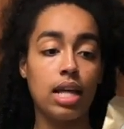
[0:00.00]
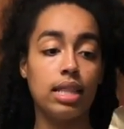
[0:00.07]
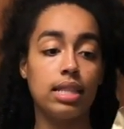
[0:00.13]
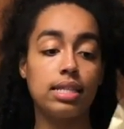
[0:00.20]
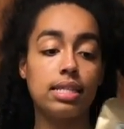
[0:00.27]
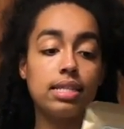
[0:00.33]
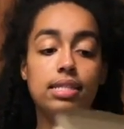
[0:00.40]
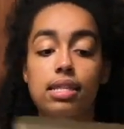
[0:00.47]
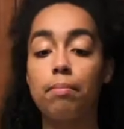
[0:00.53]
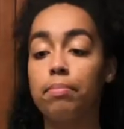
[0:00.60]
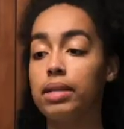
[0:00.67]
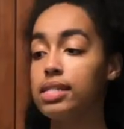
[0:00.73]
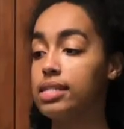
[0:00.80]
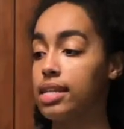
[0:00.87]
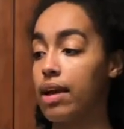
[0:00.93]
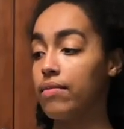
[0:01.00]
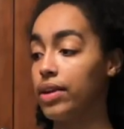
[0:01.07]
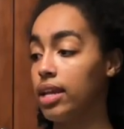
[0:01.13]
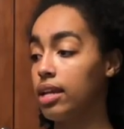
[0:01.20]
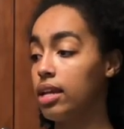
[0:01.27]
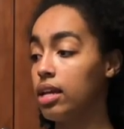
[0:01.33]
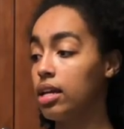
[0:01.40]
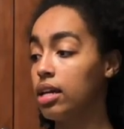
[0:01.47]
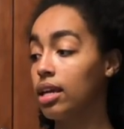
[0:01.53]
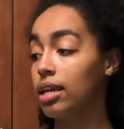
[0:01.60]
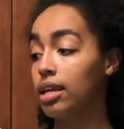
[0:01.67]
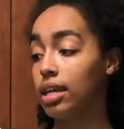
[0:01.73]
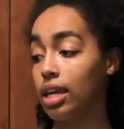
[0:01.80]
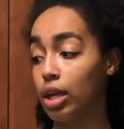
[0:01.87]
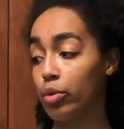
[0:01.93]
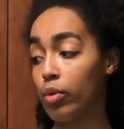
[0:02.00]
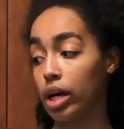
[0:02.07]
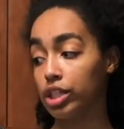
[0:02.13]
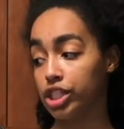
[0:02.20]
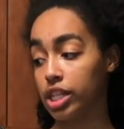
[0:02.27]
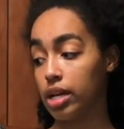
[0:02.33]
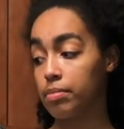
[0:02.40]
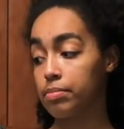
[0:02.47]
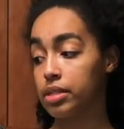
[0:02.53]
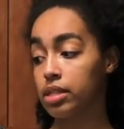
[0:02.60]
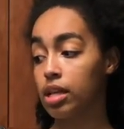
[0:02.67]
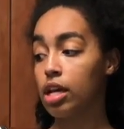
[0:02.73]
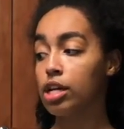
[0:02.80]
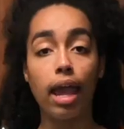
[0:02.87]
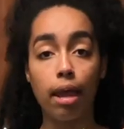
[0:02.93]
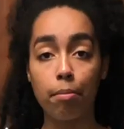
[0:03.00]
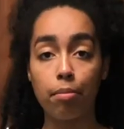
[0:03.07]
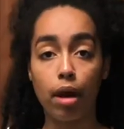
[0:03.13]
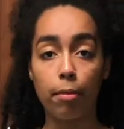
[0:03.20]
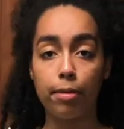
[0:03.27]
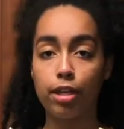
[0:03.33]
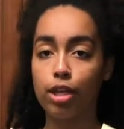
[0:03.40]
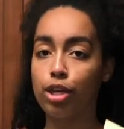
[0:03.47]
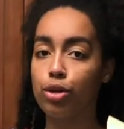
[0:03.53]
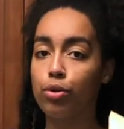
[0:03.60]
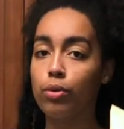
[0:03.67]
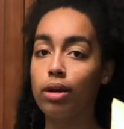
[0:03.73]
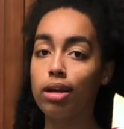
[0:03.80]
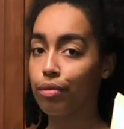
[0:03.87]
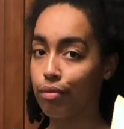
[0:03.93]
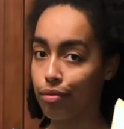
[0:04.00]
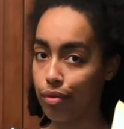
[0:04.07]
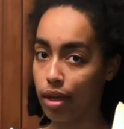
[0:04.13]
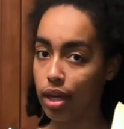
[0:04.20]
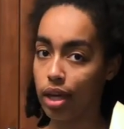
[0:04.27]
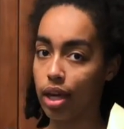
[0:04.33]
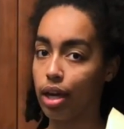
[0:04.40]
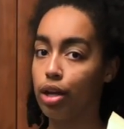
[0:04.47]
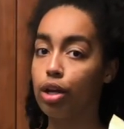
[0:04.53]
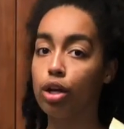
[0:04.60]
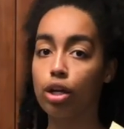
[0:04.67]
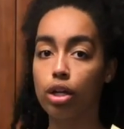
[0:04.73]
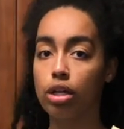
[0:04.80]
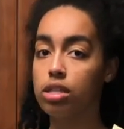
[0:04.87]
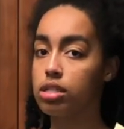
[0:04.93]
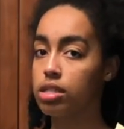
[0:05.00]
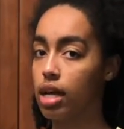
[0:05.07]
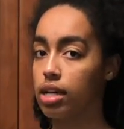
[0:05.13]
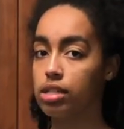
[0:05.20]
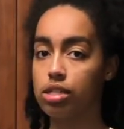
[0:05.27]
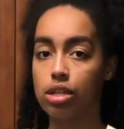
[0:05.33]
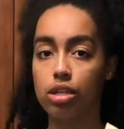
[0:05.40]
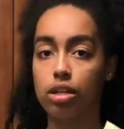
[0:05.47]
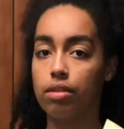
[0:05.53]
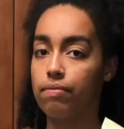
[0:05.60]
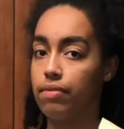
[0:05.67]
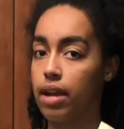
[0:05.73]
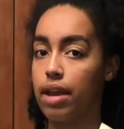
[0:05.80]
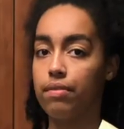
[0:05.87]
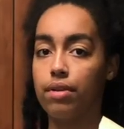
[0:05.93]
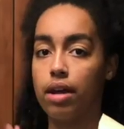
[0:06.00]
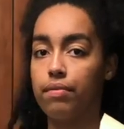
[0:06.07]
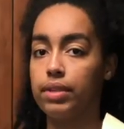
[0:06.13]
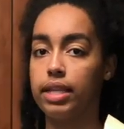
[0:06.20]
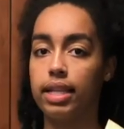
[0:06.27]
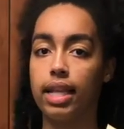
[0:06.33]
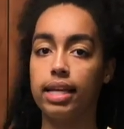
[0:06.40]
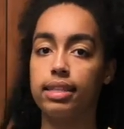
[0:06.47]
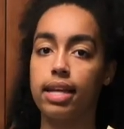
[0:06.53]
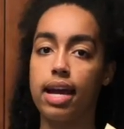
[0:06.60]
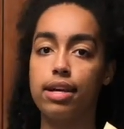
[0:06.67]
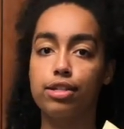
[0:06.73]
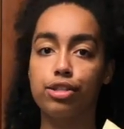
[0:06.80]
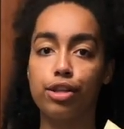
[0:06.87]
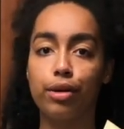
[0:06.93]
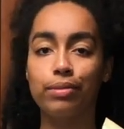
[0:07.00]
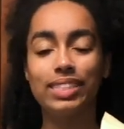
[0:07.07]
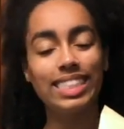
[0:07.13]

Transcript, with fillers: this is Simply Seven quinoa chips and barbecue, vegan. Good texture, good flavor, everything like that, so.